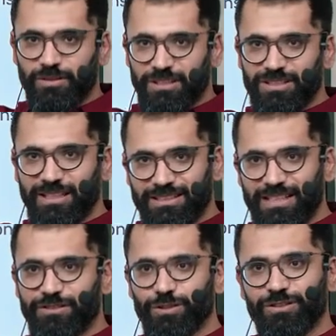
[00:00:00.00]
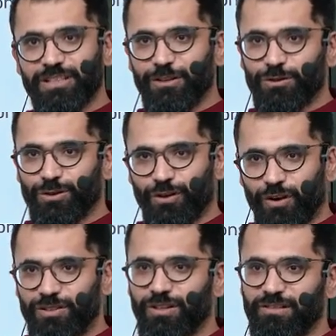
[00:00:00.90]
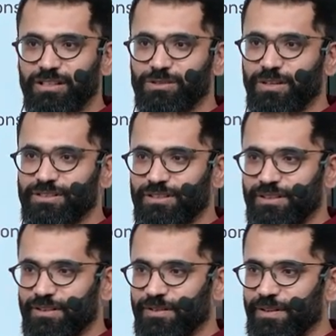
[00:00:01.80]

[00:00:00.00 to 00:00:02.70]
this itself shows that you should not solve this question.